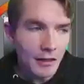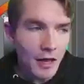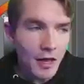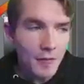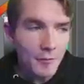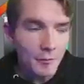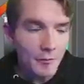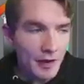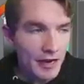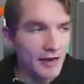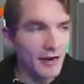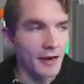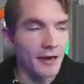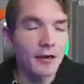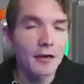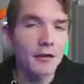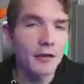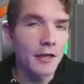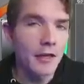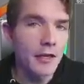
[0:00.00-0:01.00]
lot better
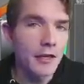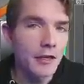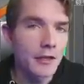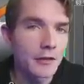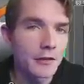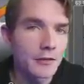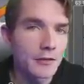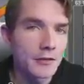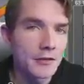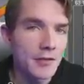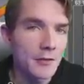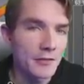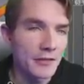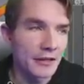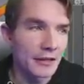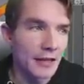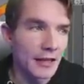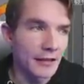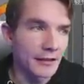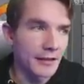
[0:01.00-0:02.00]
in something
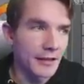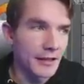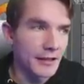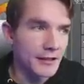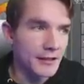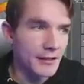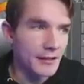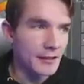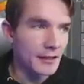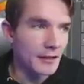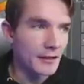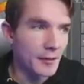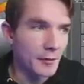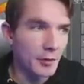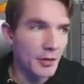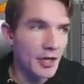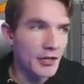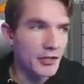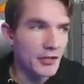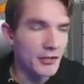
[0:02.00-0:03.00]
like this, and the
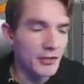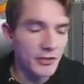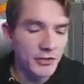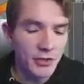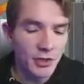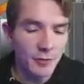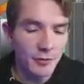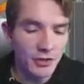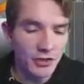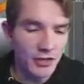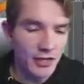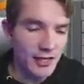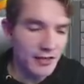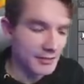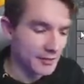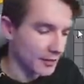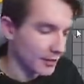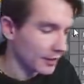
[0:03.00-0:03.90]
brushes are so much nicer.